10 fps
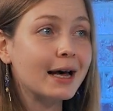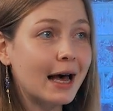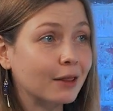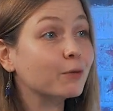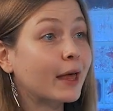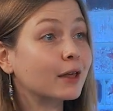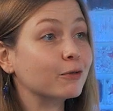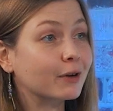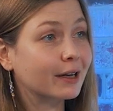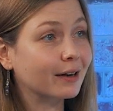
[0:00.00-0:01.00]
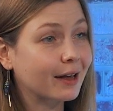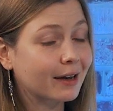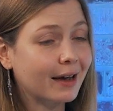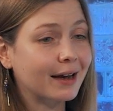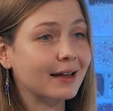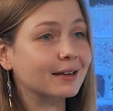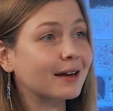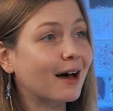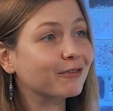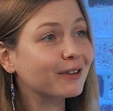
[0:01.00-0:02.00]
And thankfully, I had
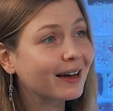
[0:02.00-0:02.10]
enough